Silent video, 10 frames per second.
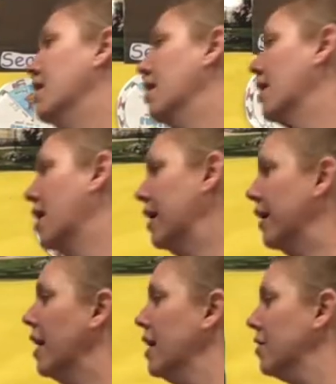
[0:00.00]
All
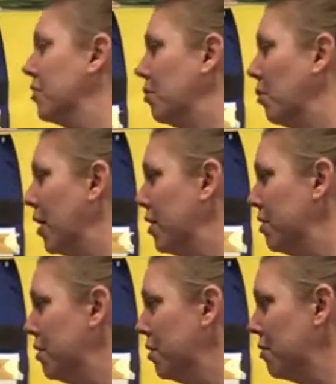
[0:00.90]
right, so 1,
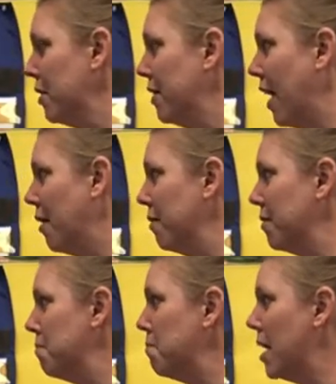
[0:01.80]
2, 3, that was
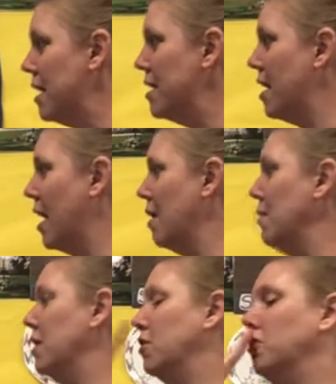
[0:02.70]
Monday. We
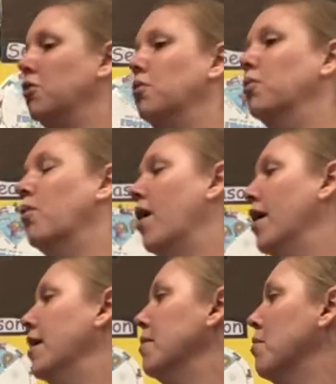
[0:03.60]
need to do
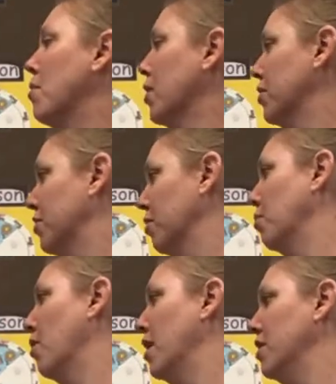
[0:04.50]
one more. So
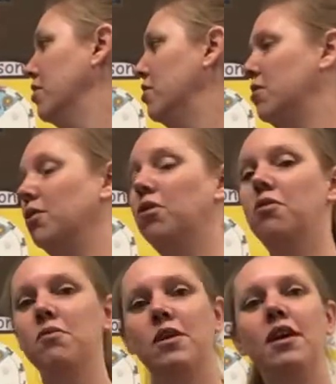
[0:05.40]
1, 2,
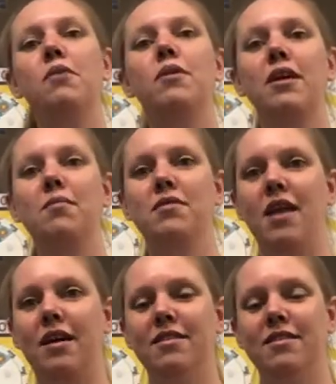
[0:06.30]
3, what comes
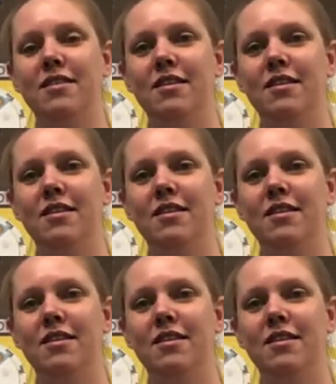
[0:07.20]
next?